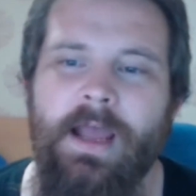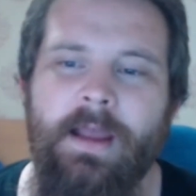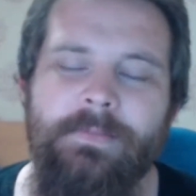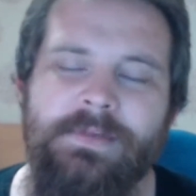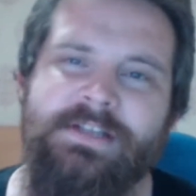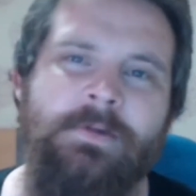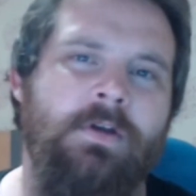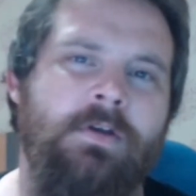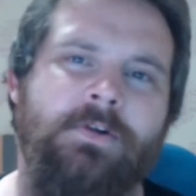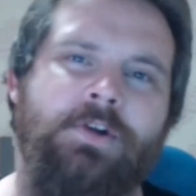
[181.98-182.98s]
miss them
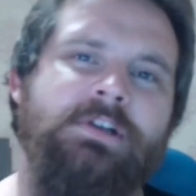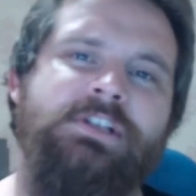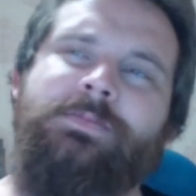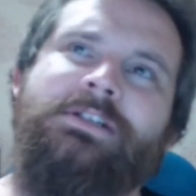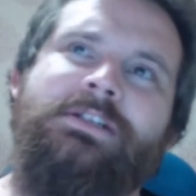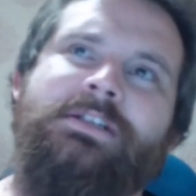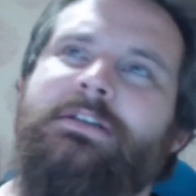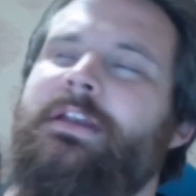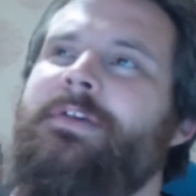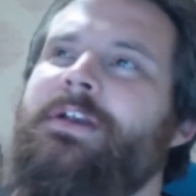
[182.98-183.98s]
over Christmas
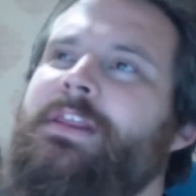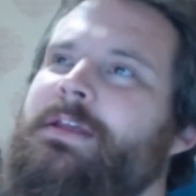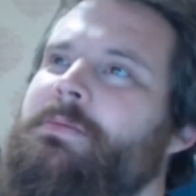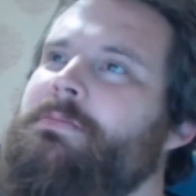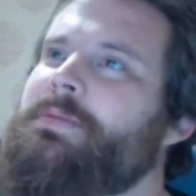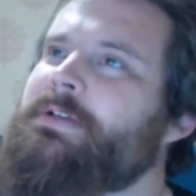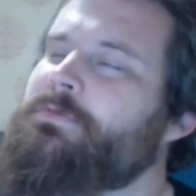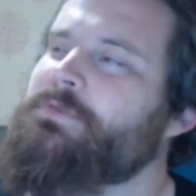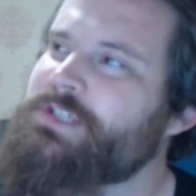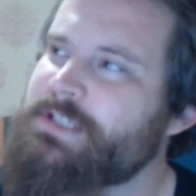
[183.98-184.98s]
and everything, but
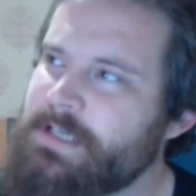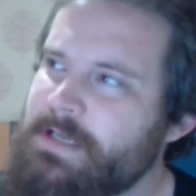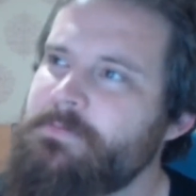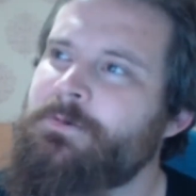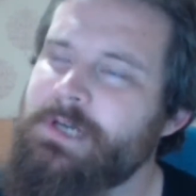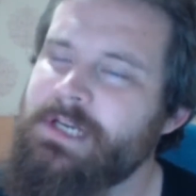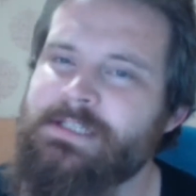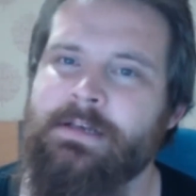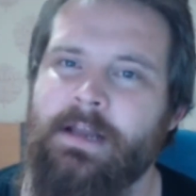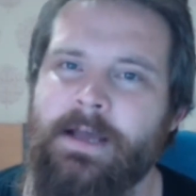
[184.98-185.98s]
for some
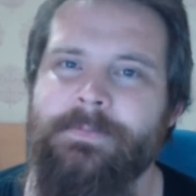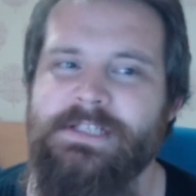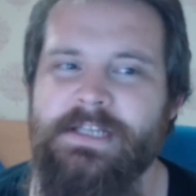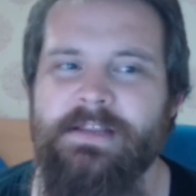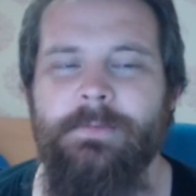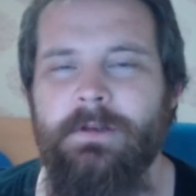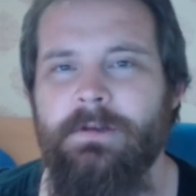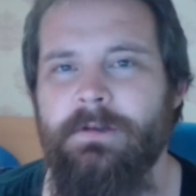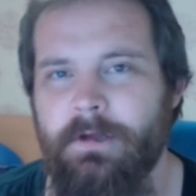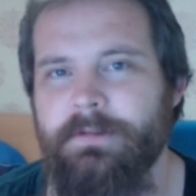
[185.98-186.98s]
reason I'm missing them a
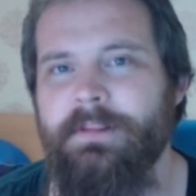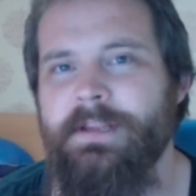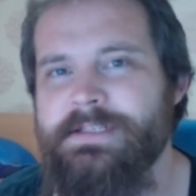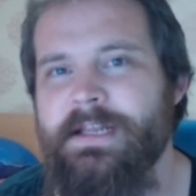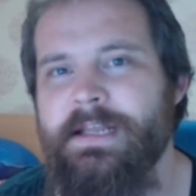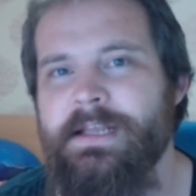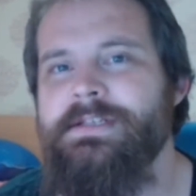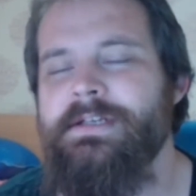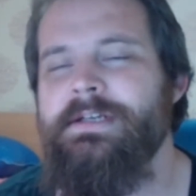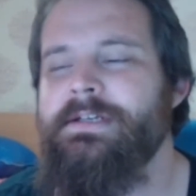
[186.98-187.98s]
lot these
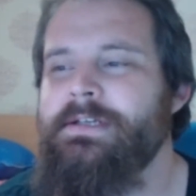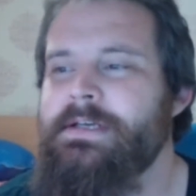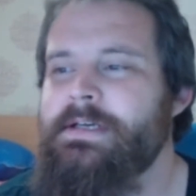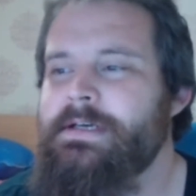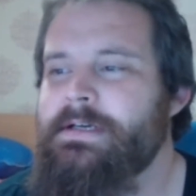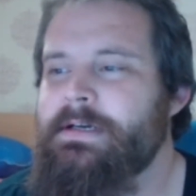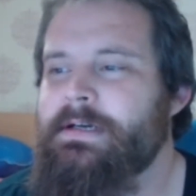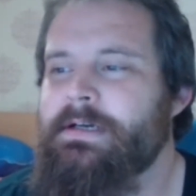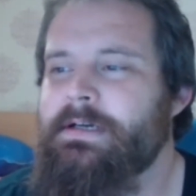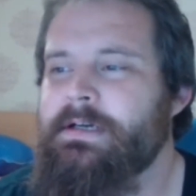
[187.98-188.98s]
days.
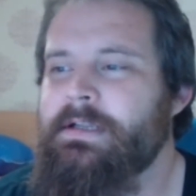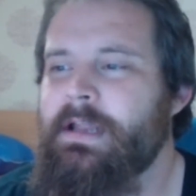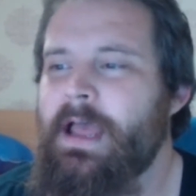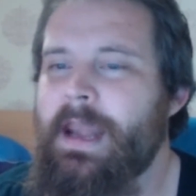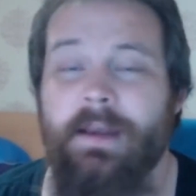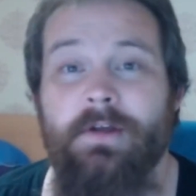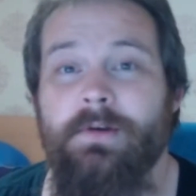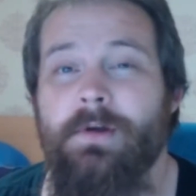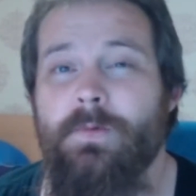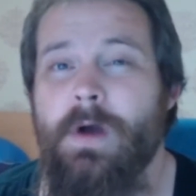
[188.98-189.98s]
And I don't
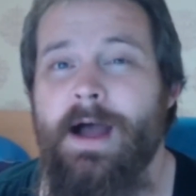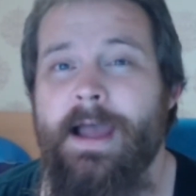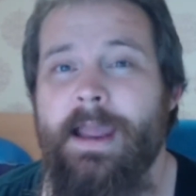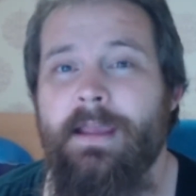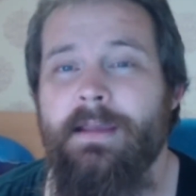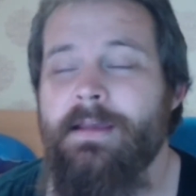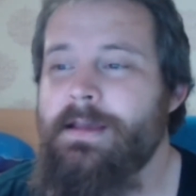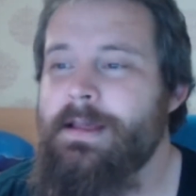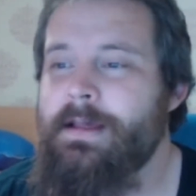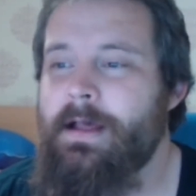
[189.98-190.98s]
know why.
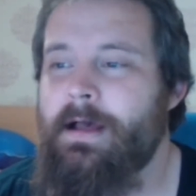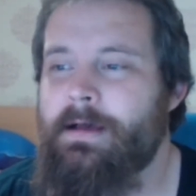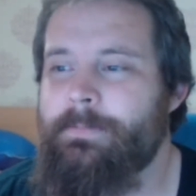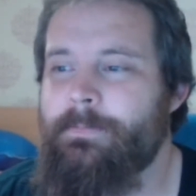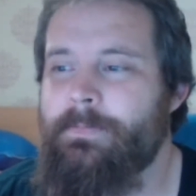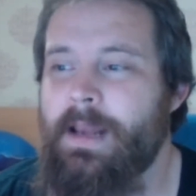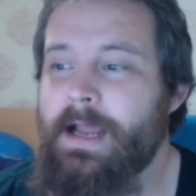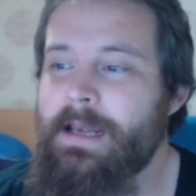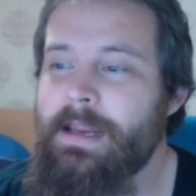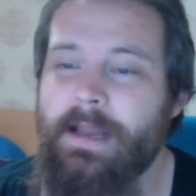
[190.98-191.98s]

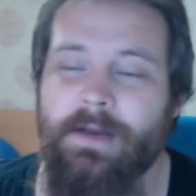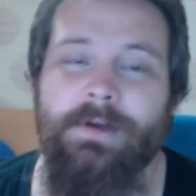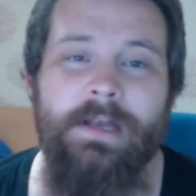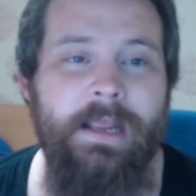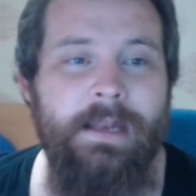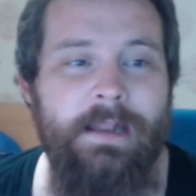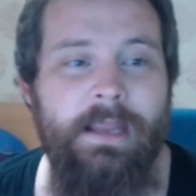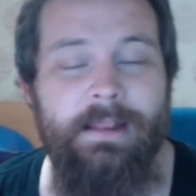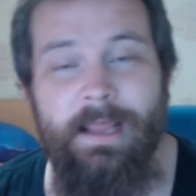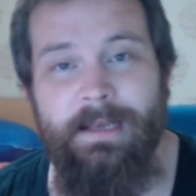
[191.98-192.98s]
Luckily I don't
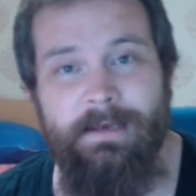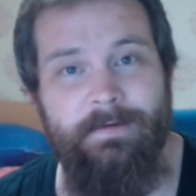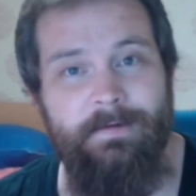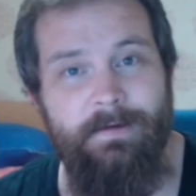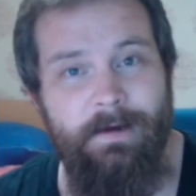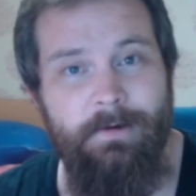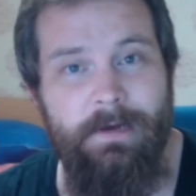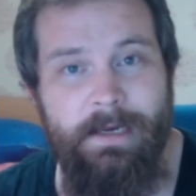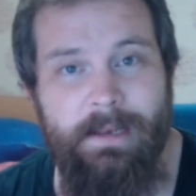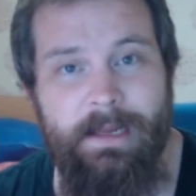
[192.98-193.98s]
let
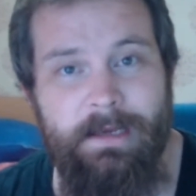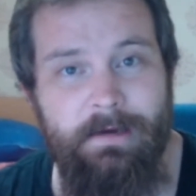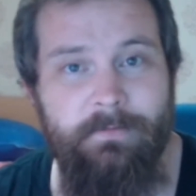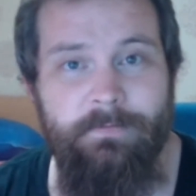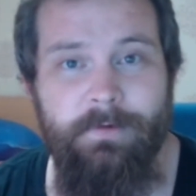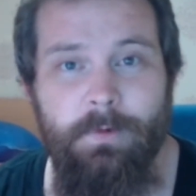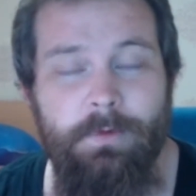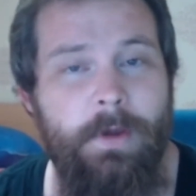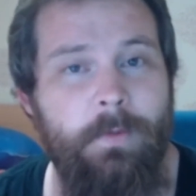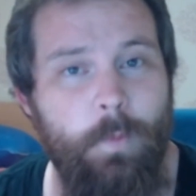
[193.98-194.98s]
that interfere
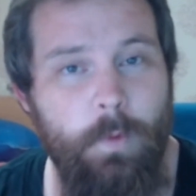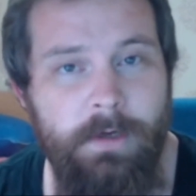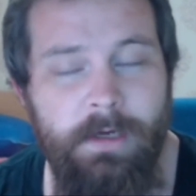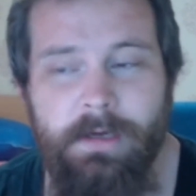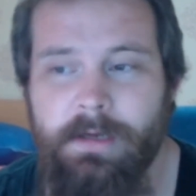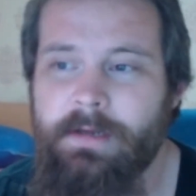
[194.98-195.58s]
with my work.